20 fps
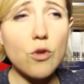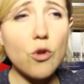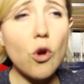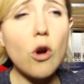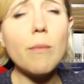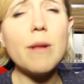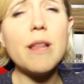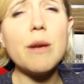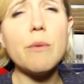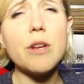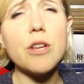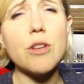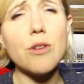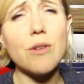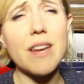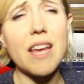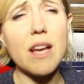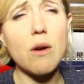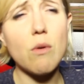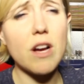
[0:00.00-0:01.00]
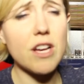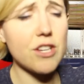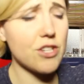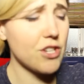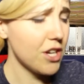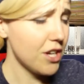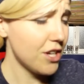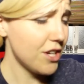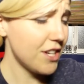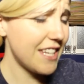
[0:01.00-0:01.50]
Normally when you do an egg
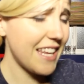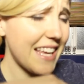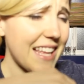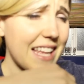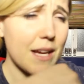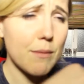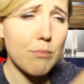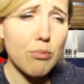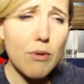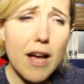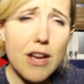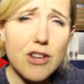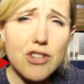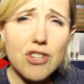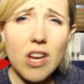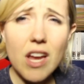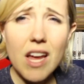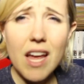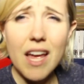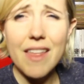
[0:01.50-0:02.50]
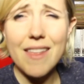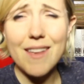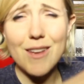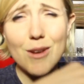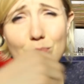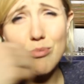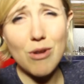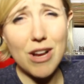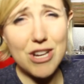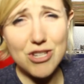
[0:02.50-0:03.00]
wash, you take like a brush and then
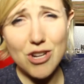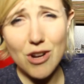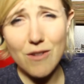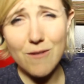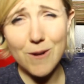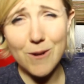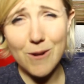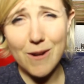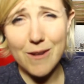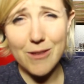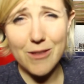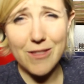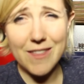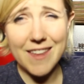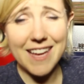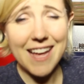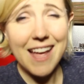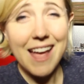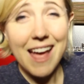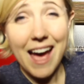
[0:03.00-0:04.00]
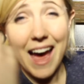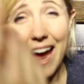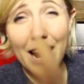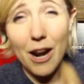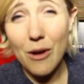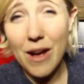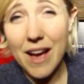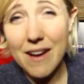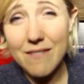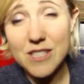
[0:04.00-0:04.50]
you brush over your other thing.
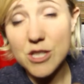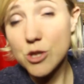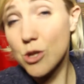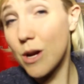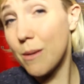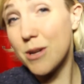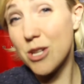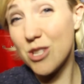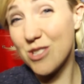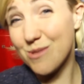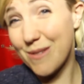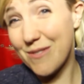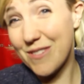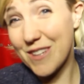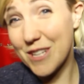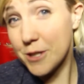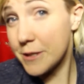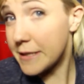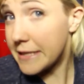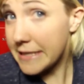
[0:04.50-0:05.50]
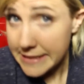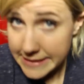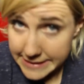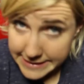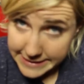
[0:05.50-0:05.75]
I don't have it, so I'm gonna use my fingers.